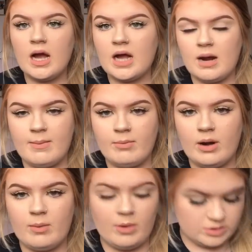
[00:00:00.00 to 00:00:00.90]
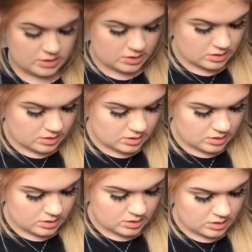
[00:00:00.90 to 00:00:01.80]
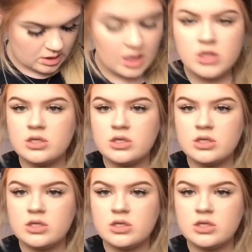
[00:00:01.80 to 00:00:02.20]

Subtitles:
can't remember where I was. So